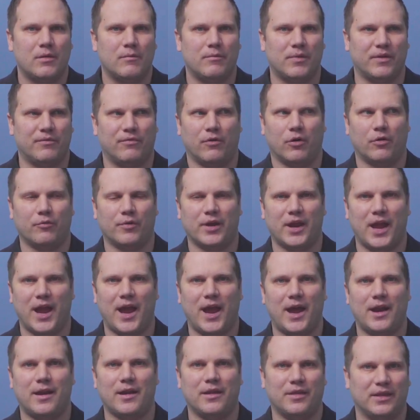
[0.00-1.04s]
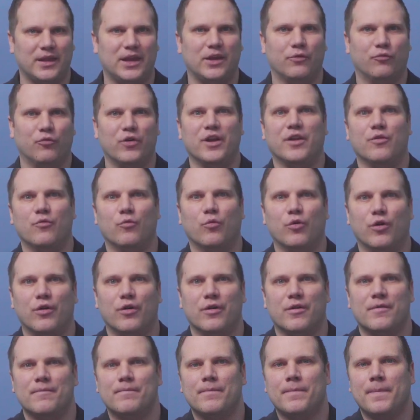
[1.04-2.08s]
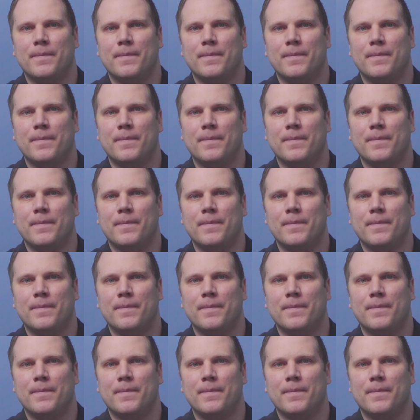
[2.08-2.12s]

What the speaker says: before we had the written word.